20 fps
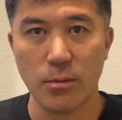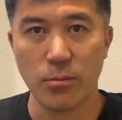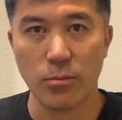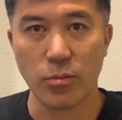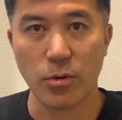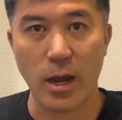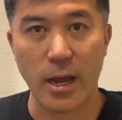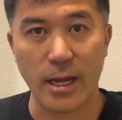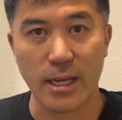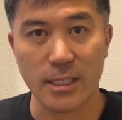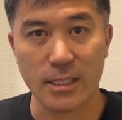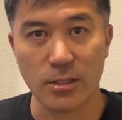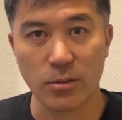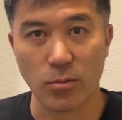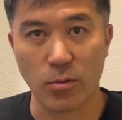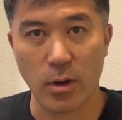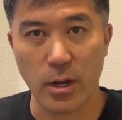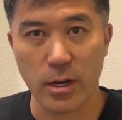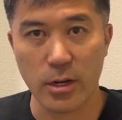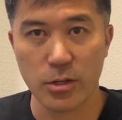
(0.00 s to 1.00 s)
brackets and
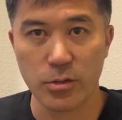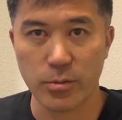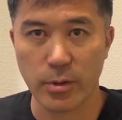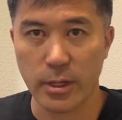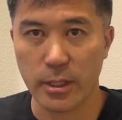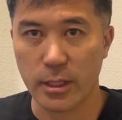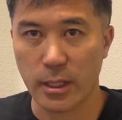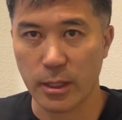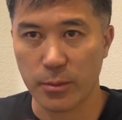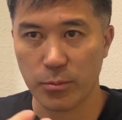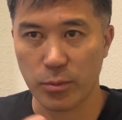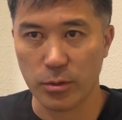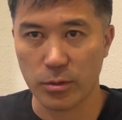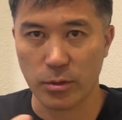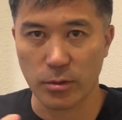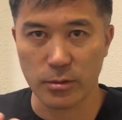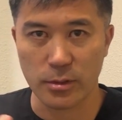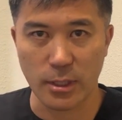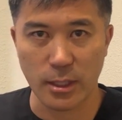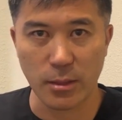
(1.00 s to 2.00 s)
wires, right? They put
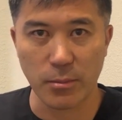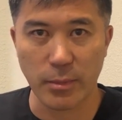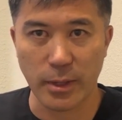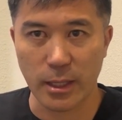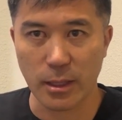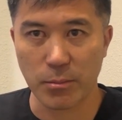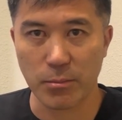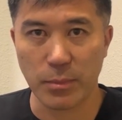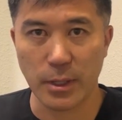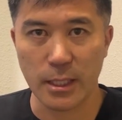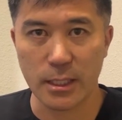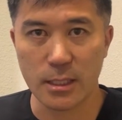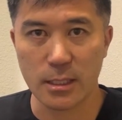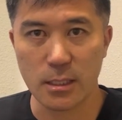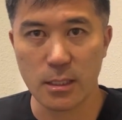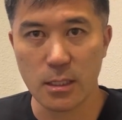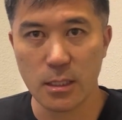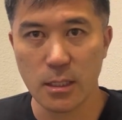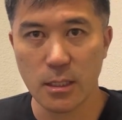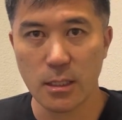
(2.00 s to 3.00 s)
those little metal
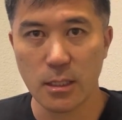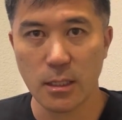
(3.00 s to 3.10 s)
buttons